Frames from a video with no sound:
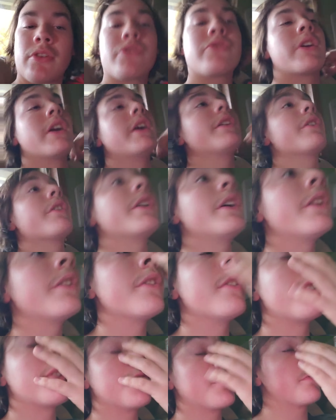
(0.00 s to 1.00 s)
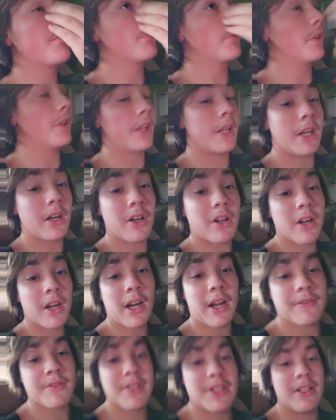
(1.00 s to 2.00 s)
trailer. It looks really good, and
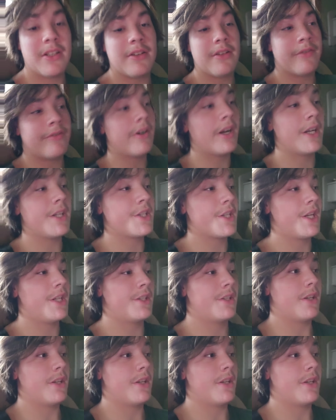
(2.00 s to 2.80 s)
I've seen the fight scenes.